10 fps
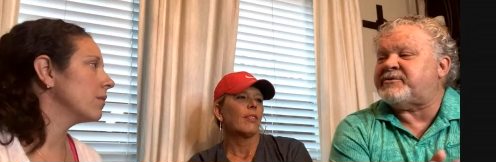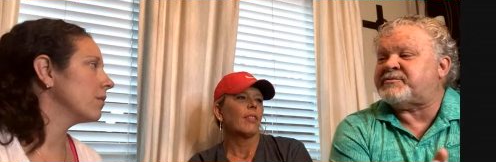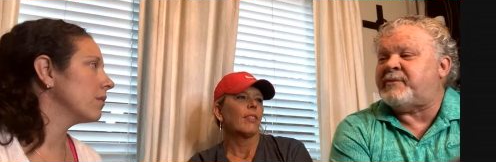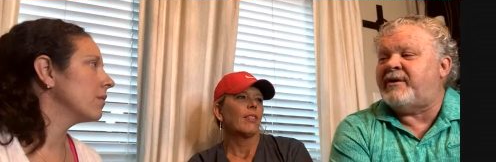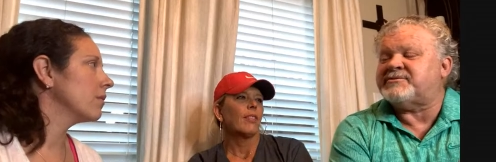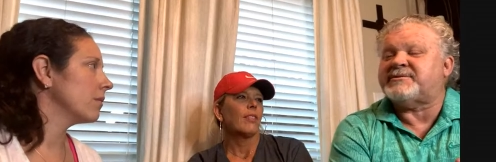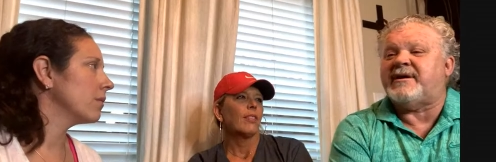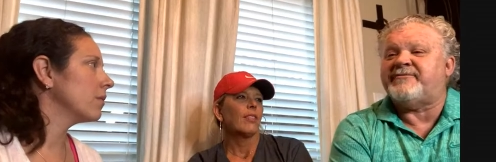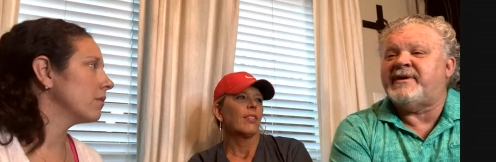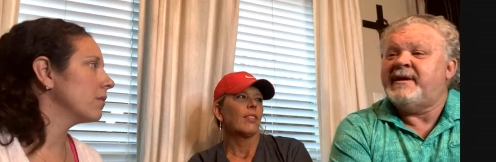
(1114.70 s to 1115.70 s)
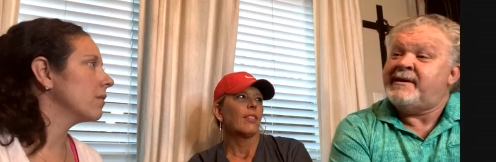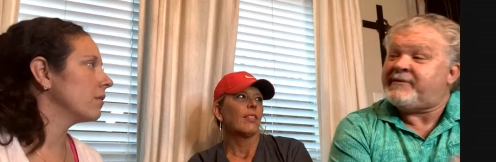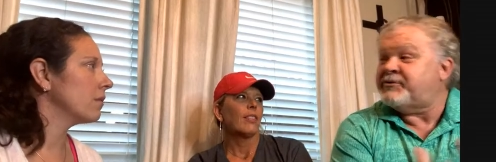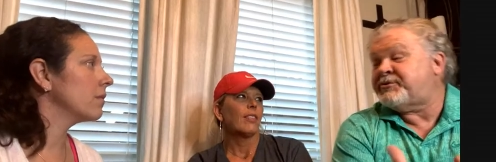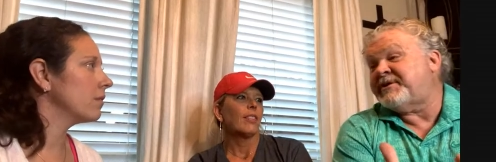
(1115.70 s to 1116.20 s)
Speaker 1: the small stuff,
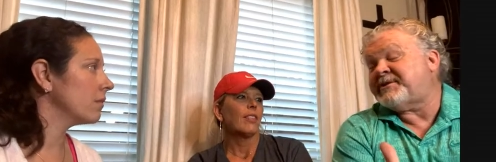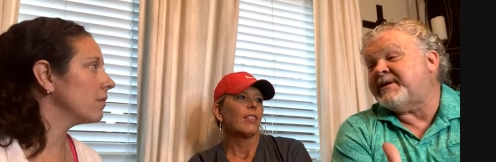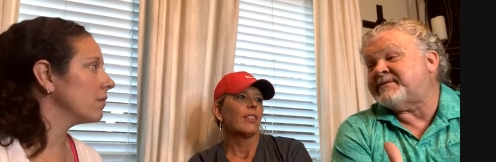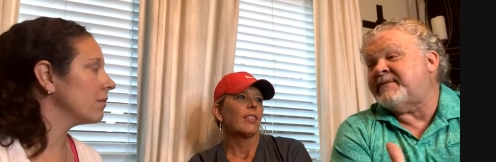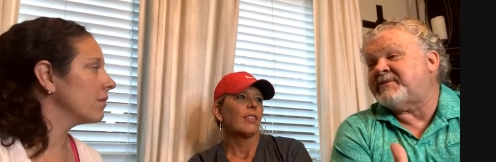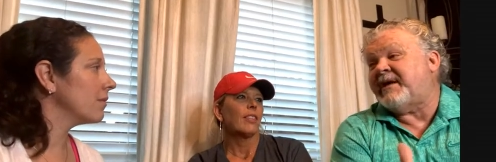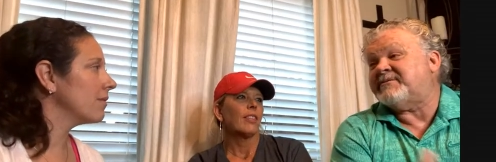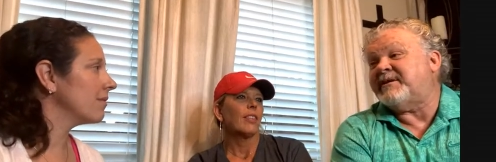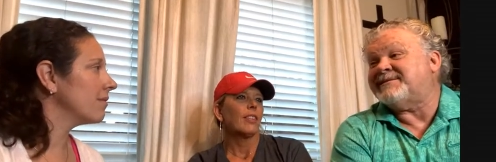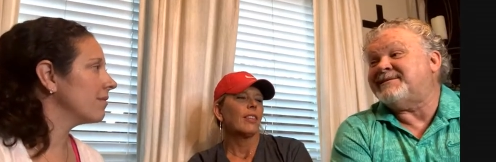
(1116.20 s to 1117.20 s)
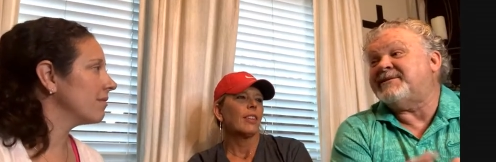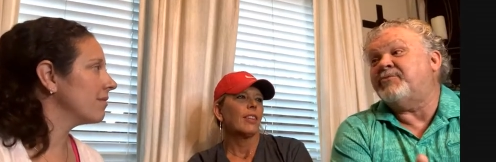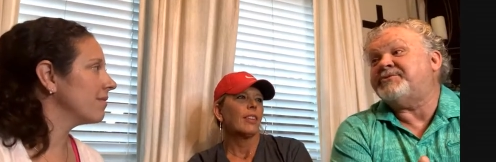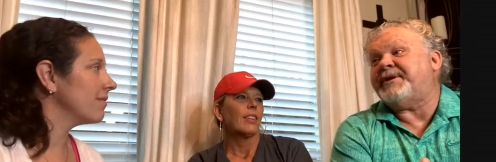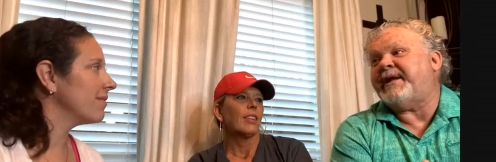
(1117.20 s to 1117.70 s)
though Trish does sometimes because she's
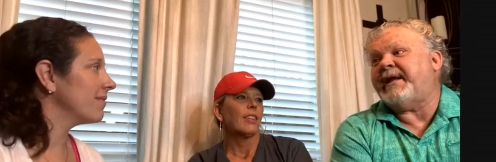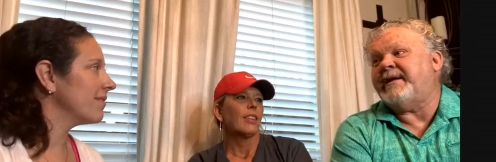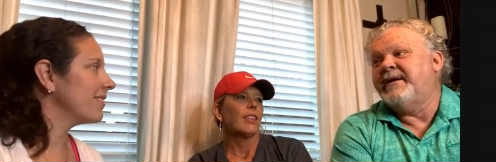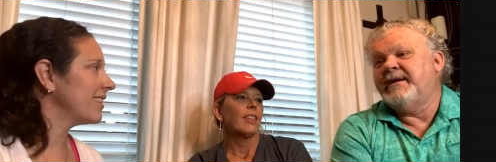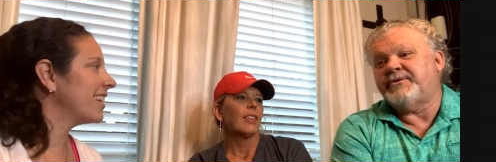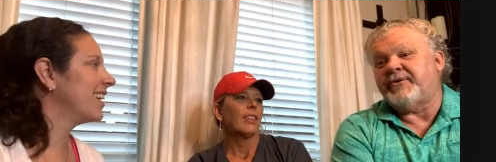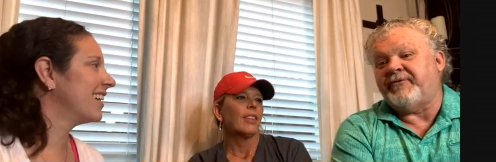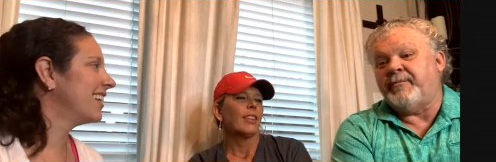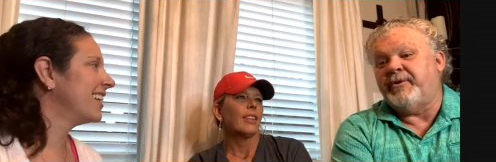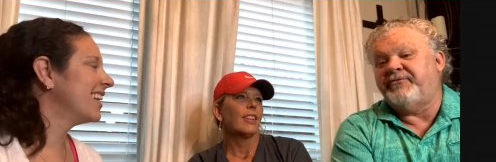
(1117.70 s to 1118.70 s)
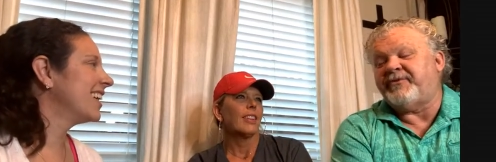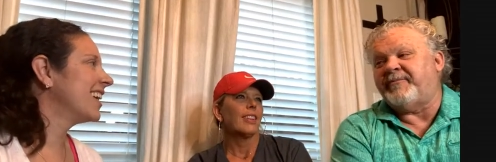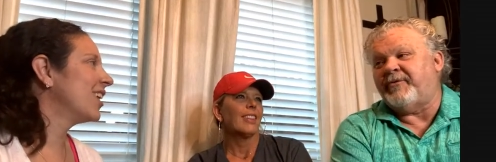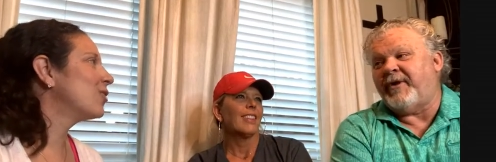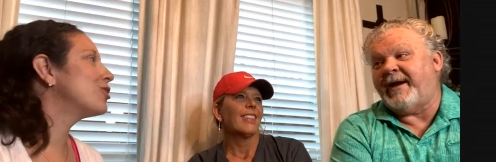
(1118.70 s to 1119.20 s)
OCD. So if you move
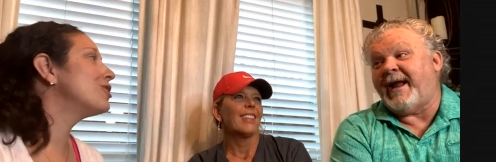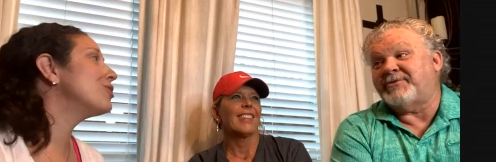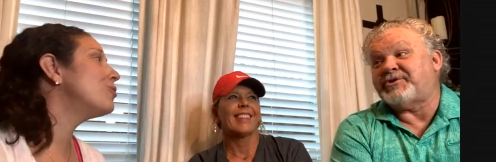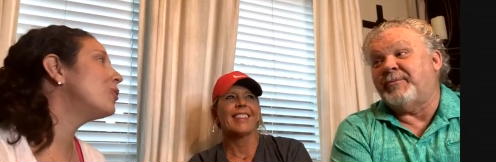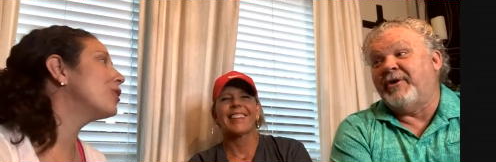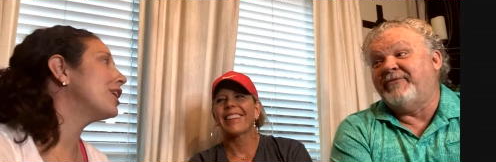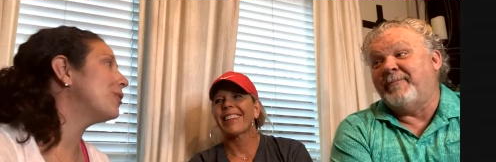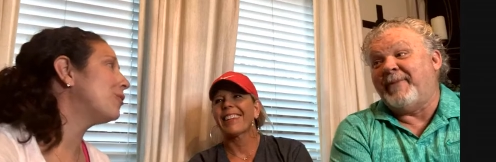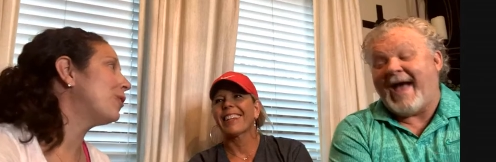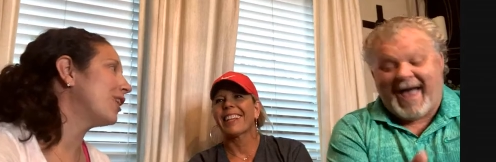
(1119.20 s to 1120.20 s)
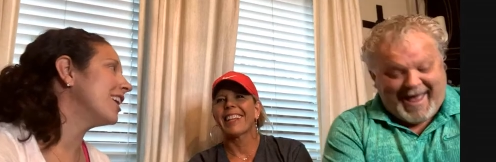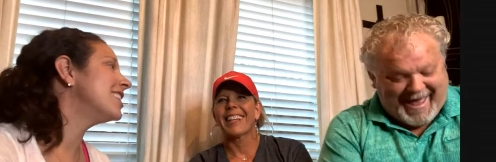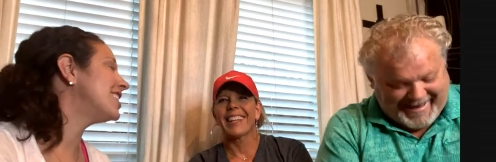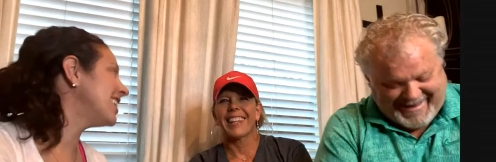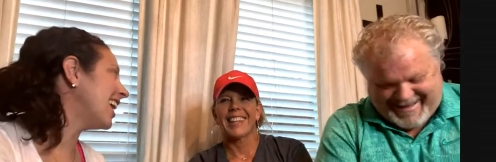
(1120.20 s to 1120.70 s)
something right she's now, she'll move it back.
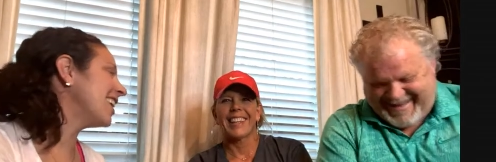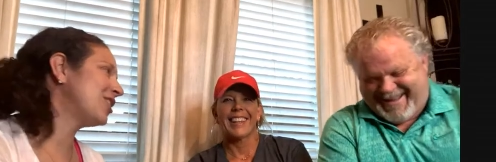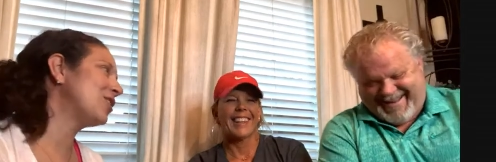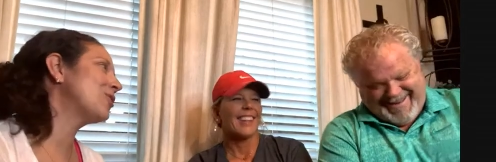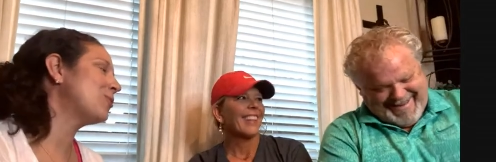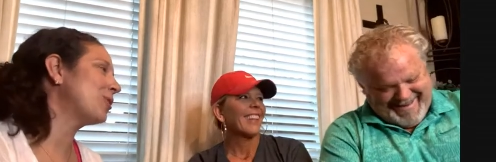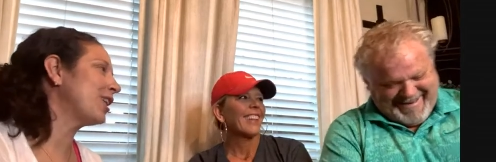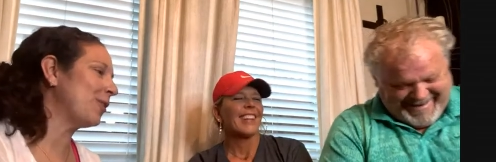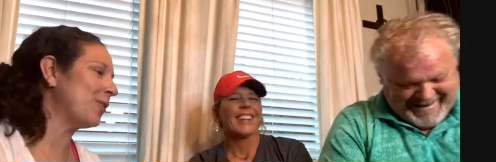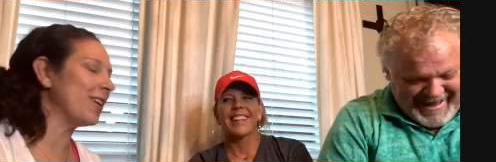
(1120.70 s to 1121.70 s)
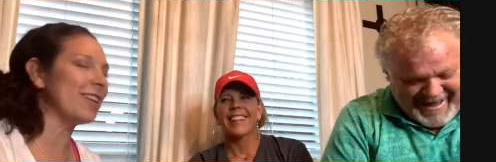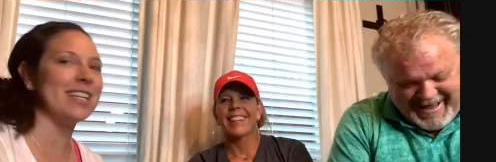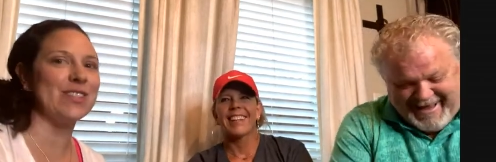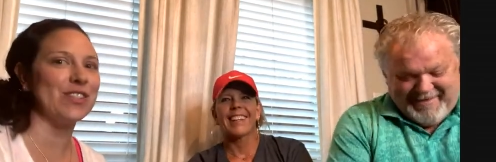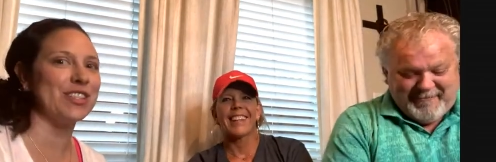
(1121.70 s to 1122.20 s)
Speaker 2: she, yeah, she's a worrywart.
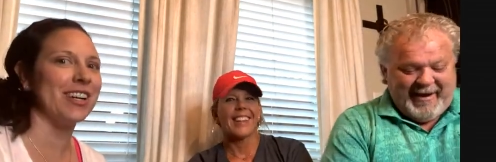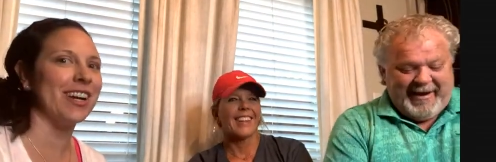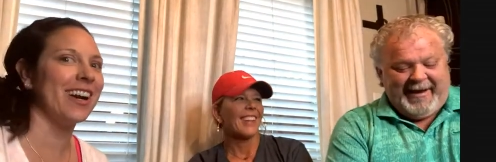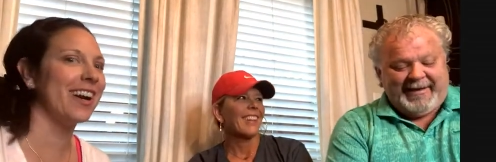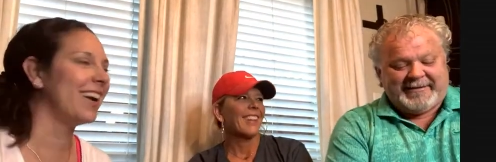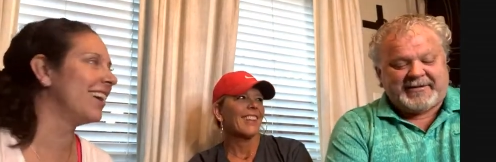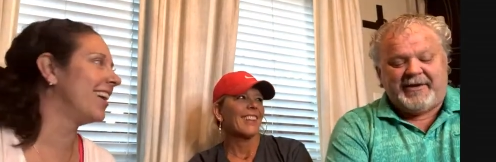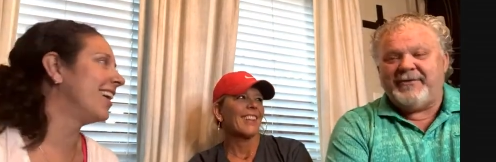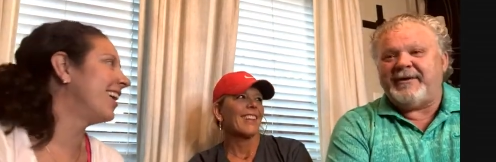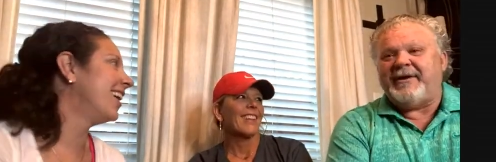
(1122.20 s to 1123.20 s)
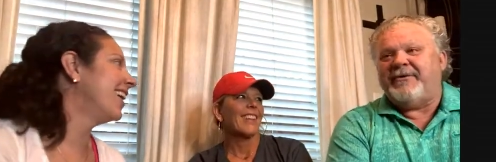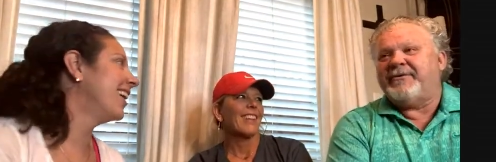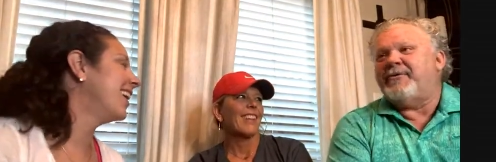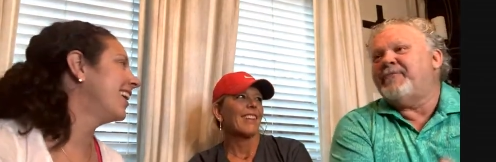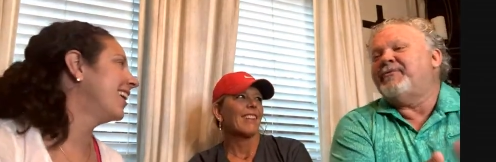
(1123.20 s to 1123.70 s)
That's for but, sure.
Speaker 1: So you know,
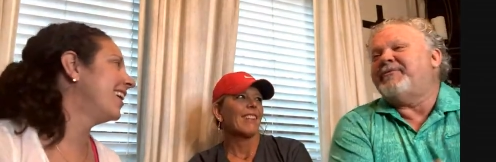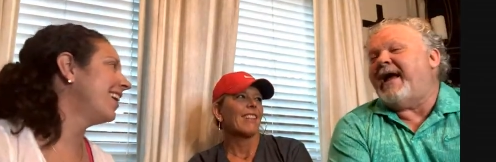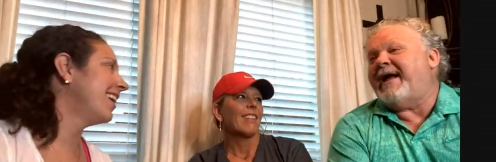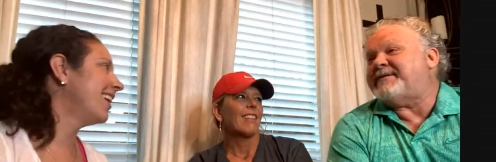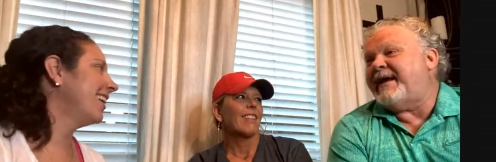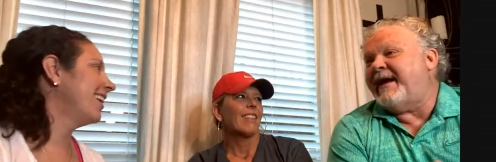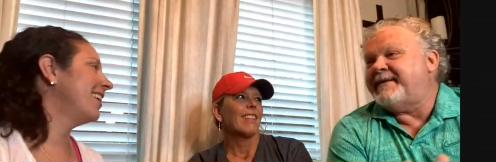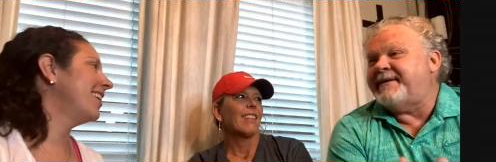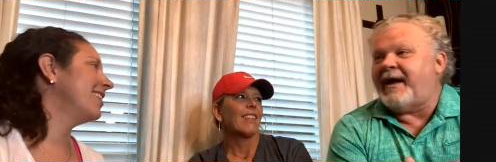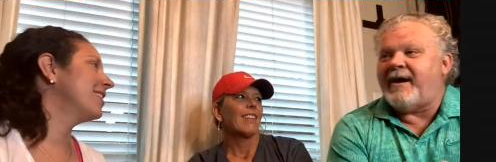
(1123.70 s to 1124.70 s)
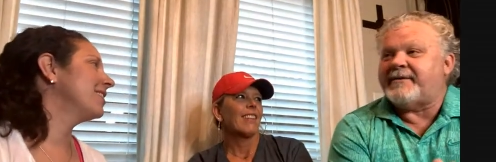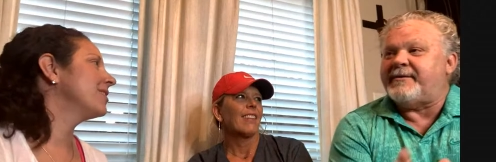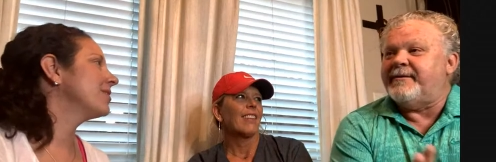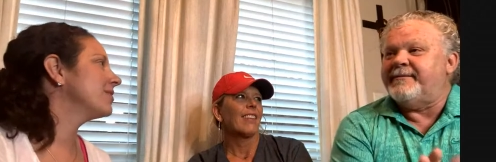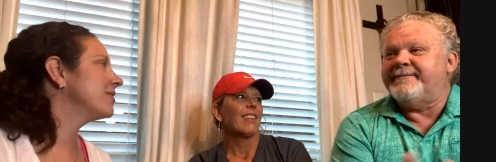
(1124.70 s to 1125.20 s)
going with that, she had the
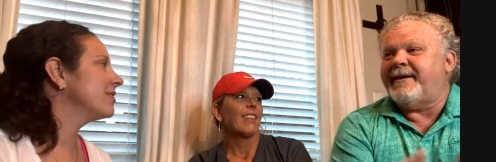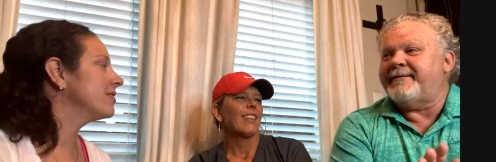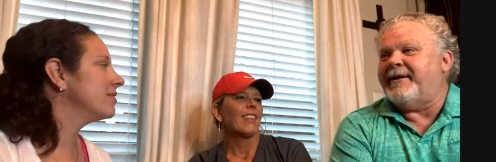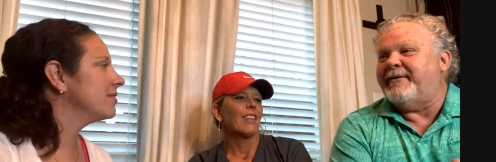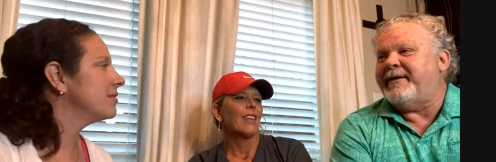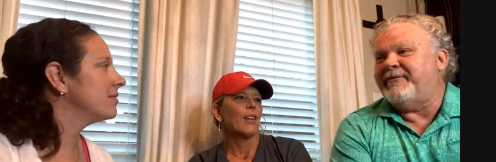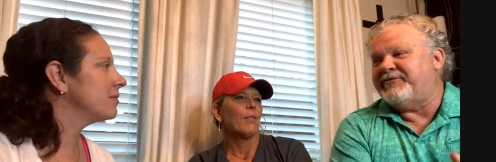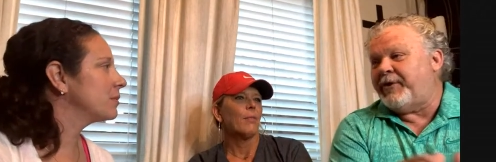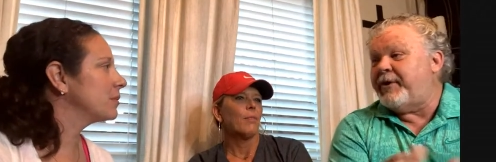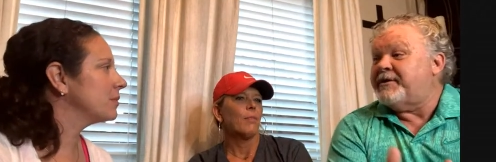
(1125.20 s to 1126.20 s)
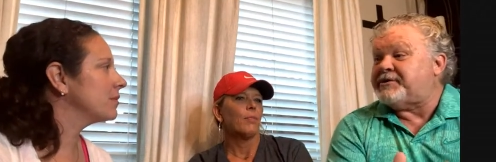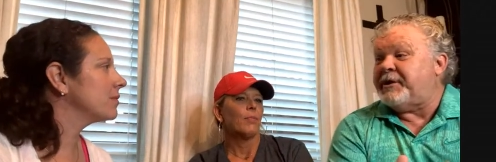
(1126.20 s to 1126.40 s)
doctor. You know, he was very